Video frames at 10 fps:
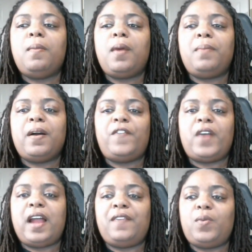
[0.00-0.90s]
But for
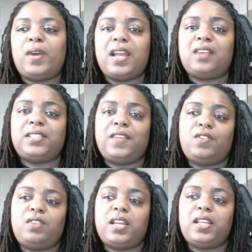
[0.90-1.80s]
everyone else, if you
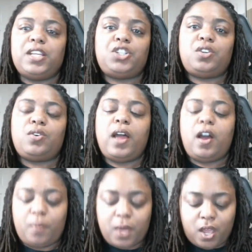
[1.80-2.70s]
need additional
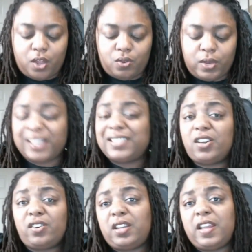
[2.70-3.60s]
help, you can
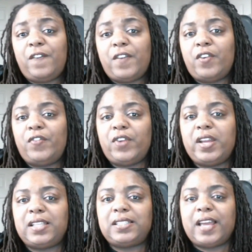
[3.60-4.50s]
certainly feel free
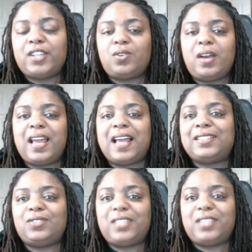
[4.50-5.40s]
to schedule a
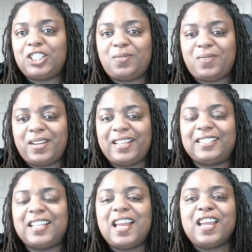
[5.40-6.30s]
consultation with
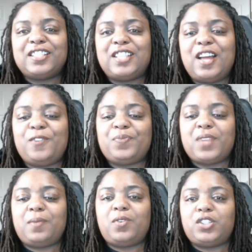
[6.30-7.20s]
us. So
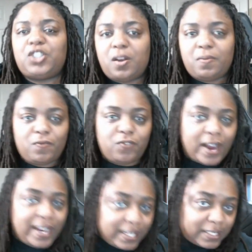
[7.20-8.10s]
I'm going to jump
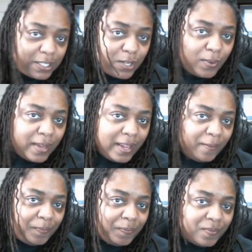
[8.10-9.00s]
right into it.
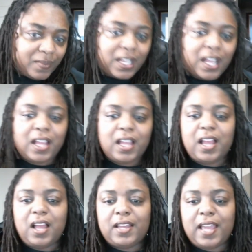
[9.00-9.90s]

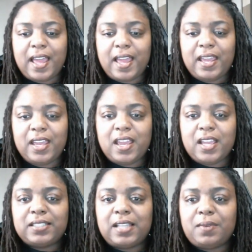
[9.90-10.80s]
Okay.
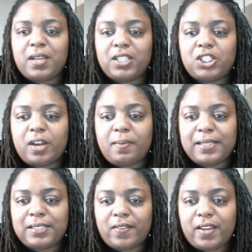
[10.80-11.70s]
So I'm going to share my
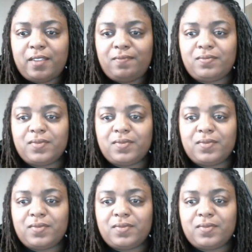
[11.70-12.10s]
screen.